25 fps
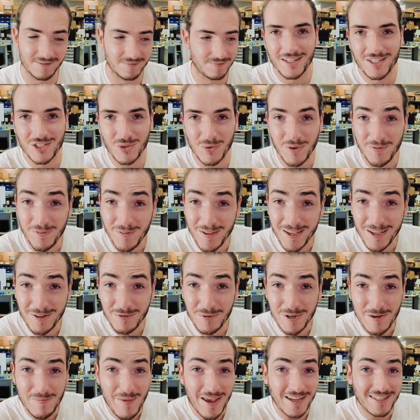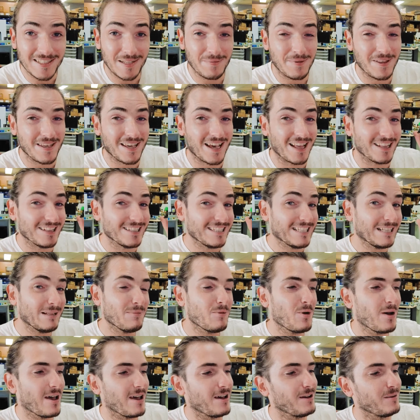So we figured we'd make something a little
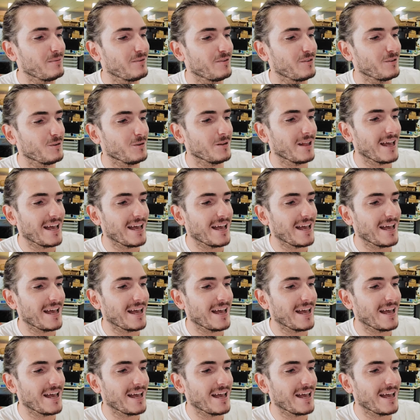more helpful